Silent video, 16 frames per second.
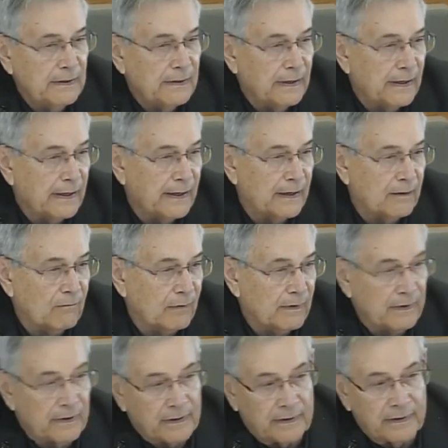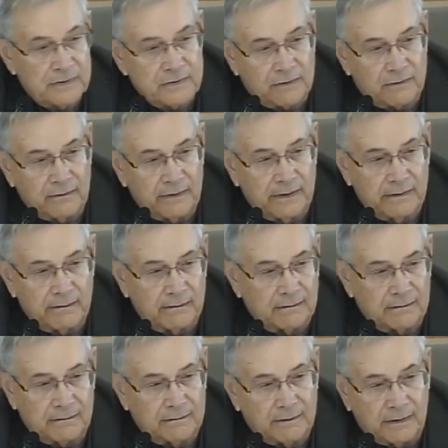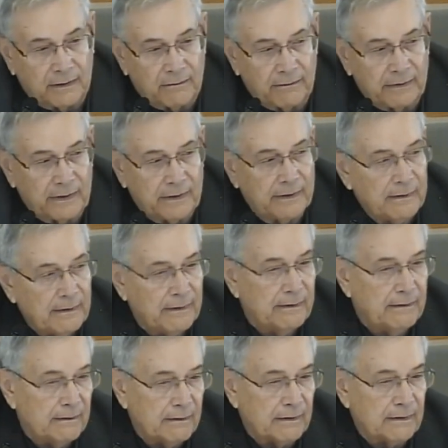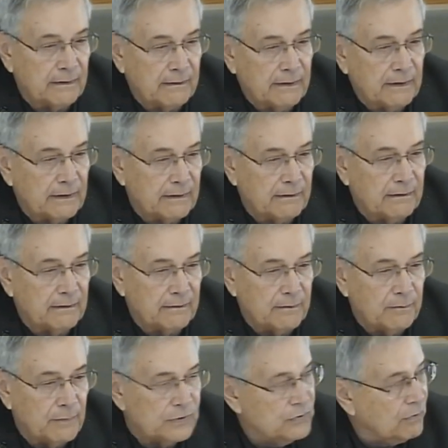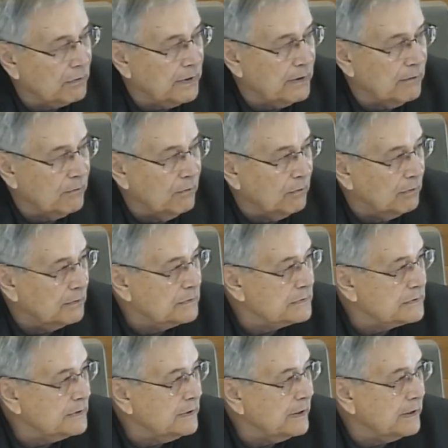and whether you disagree or agree, the majority rules.